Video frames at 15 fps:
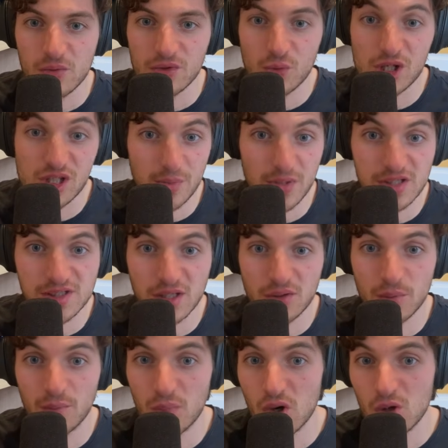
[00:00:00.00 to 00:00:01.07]
which means that
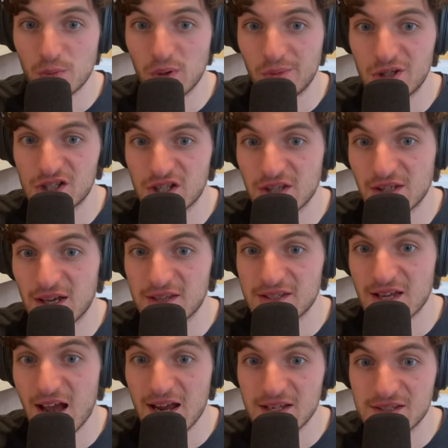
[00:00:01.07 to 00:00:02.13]
a book published in
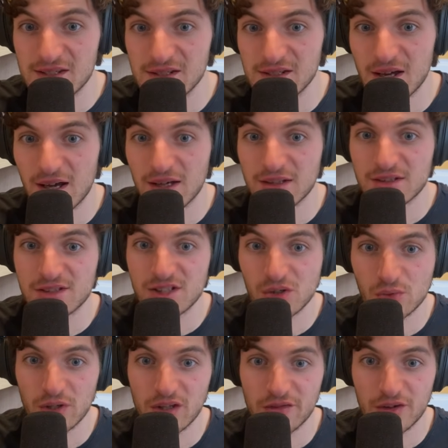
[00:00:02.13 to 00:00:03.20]
1980 and still
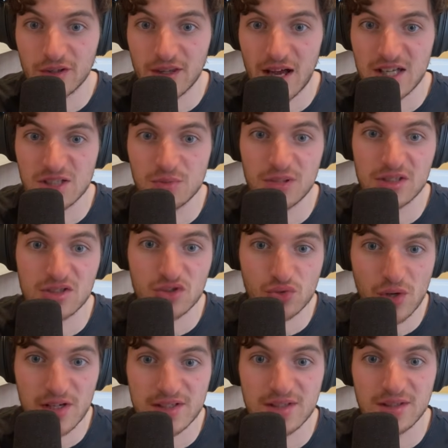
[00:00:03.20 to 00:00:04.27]
relevant has been
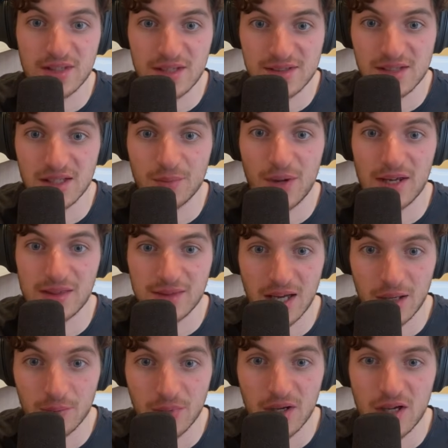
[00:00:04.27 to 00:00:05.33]
stress tested by
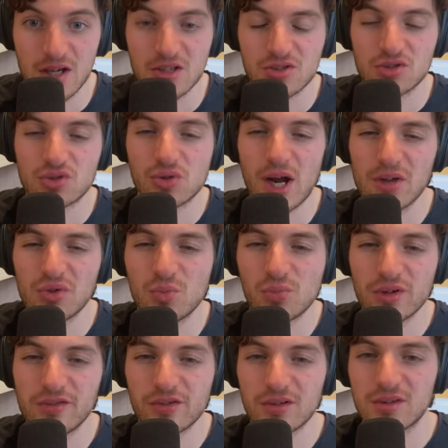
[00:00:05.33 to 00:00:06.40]
time. So try to
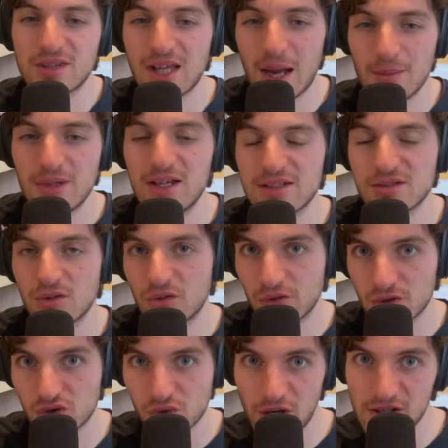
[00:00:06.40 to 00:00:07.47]
prefer timeless
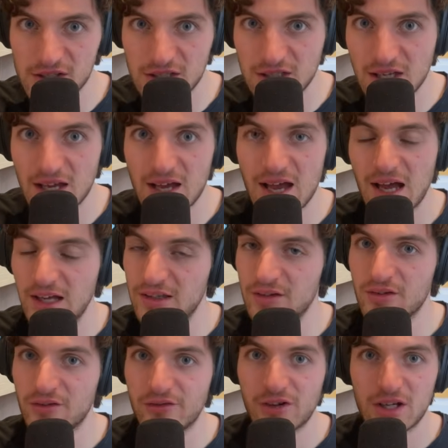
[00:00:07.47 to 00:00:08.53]
over trending and
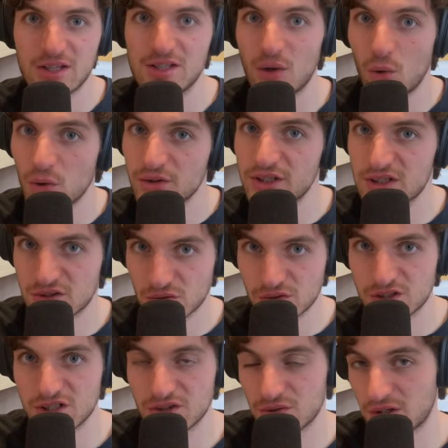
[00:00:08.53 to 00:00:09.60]
find the oldest
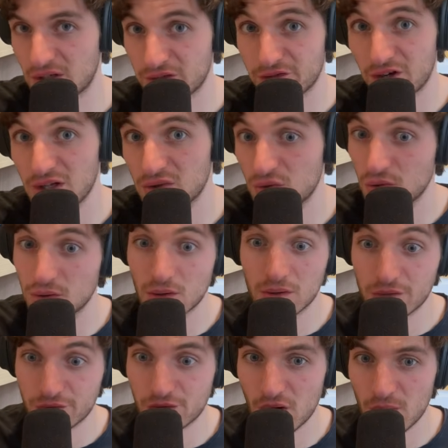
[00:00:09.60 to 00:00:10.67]
sources you can find to
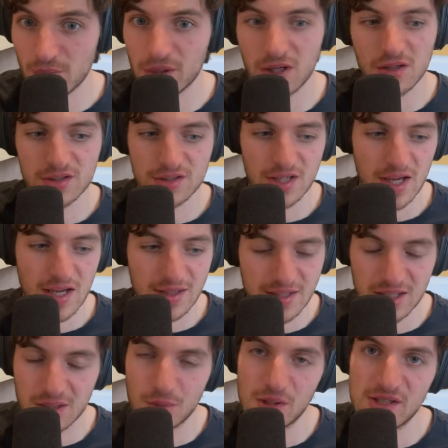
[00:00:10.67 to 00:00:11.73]
learn from, because
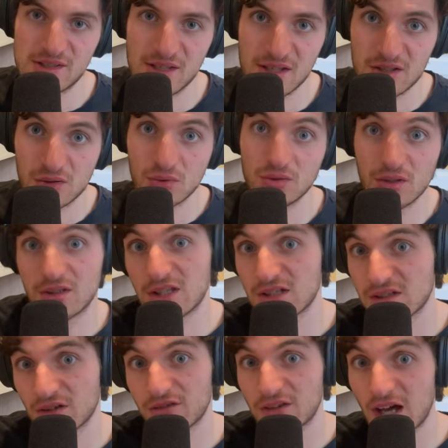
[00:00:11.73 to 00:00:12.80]
that means they stood the
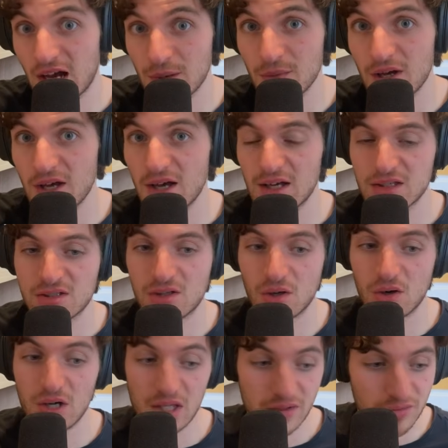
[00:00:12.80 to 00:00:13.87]
test of time. And
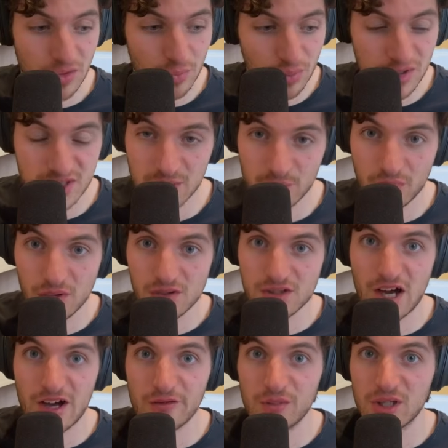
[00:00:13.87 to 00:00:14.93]
so if the principles
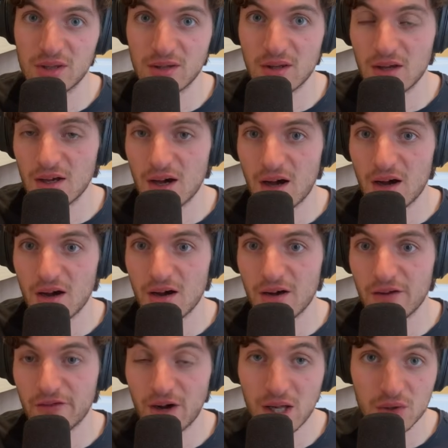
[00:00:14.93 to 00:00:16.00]
have been
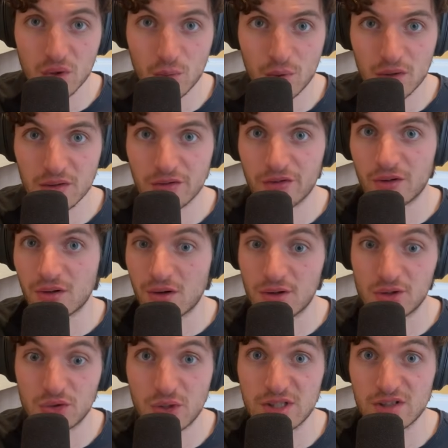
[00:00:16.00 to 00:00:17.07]
valuable for
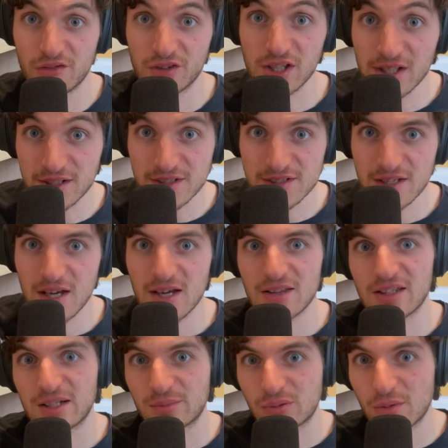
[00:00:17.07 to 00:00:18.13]
hundreds of years,
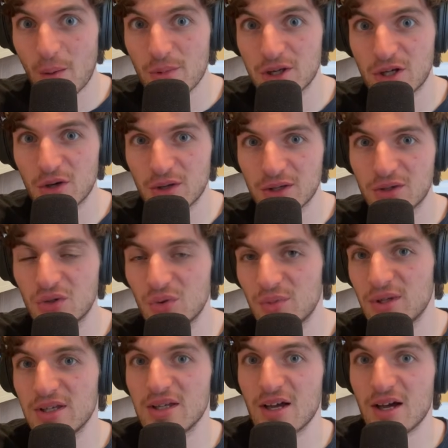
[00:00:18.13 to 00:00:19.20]
they're probably going to
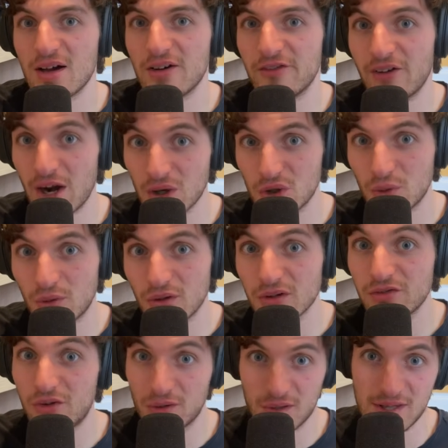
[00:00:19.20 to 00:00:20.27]
be valuable
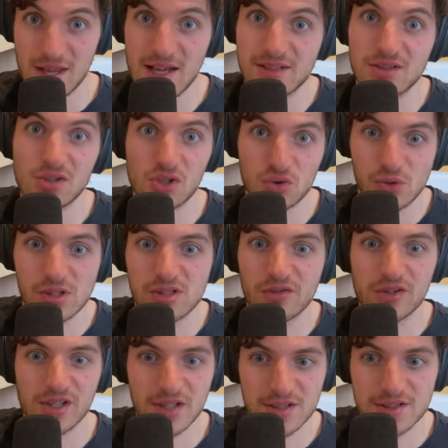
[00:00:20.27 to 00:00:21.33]
for the next hundreds
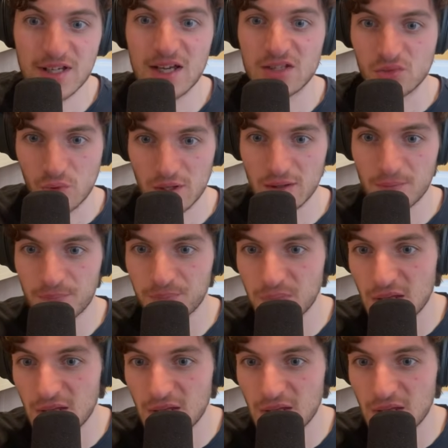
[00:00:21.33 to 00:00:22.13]
of years as well.